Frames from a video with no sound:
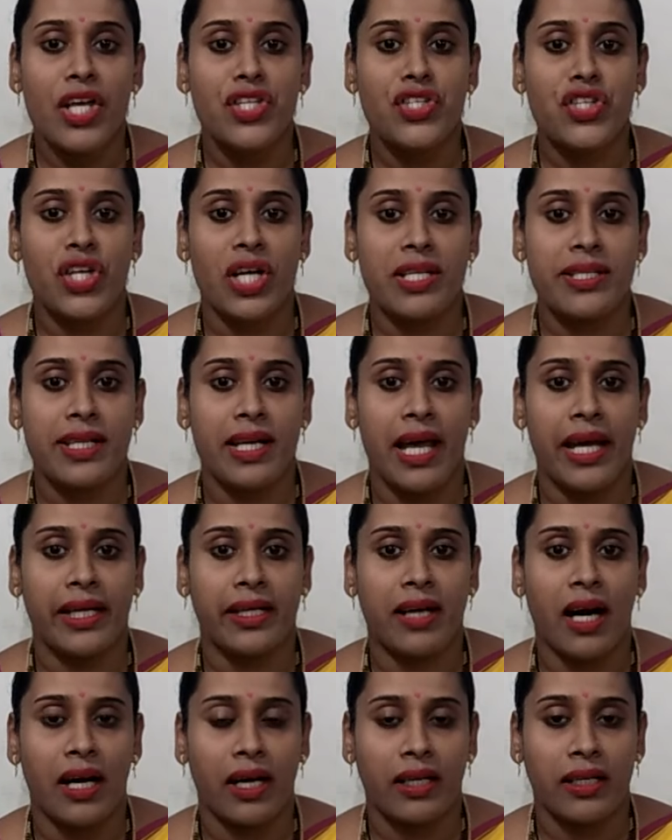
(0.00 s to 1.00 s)
is just
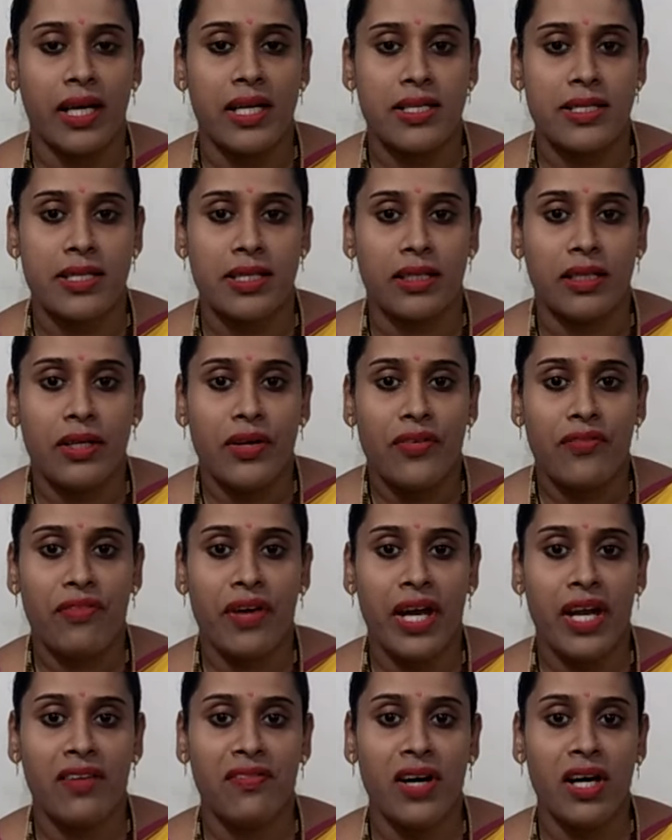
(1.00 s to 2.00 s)
like darkness.
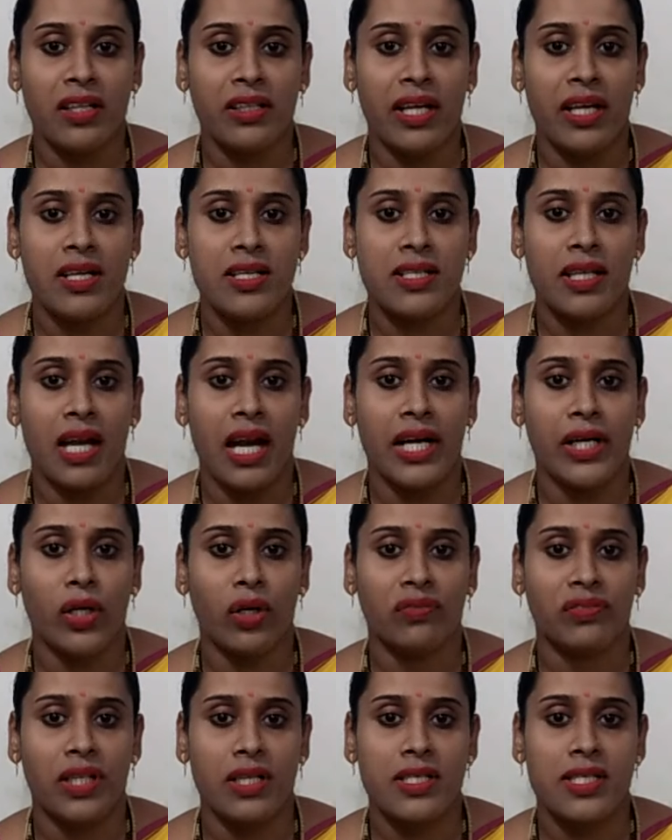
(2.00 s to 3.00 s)
Wherever there is the
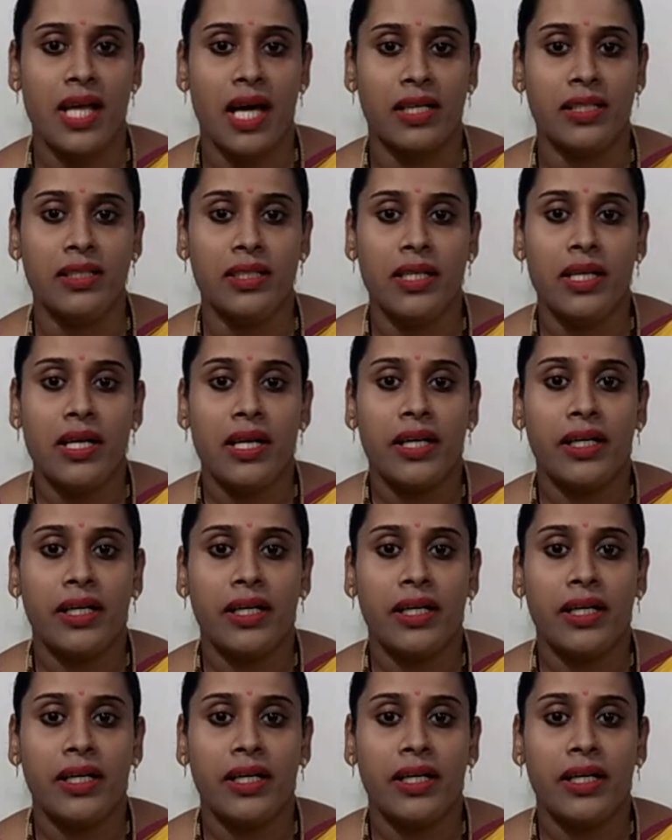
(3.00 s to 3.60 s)
light of the sun,